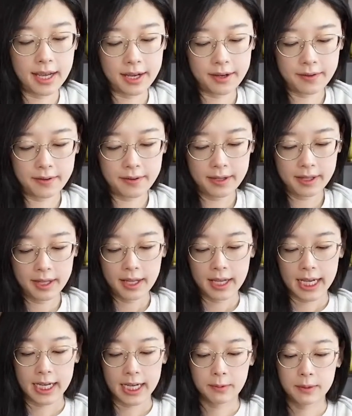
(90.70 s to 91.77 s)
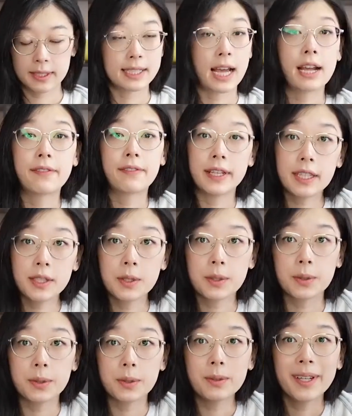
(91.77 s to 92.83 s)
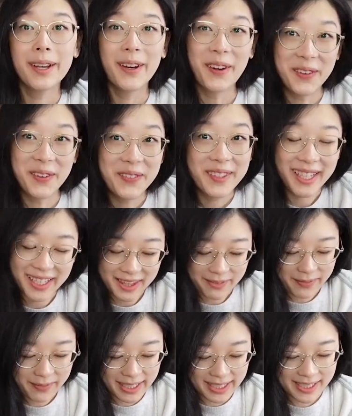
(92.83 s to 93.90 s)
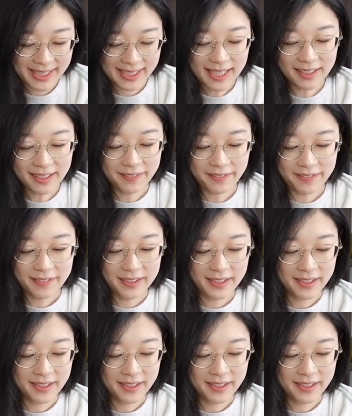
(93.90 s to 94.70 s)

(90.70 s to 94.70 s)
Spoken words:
now I will dive into opening the mic itself.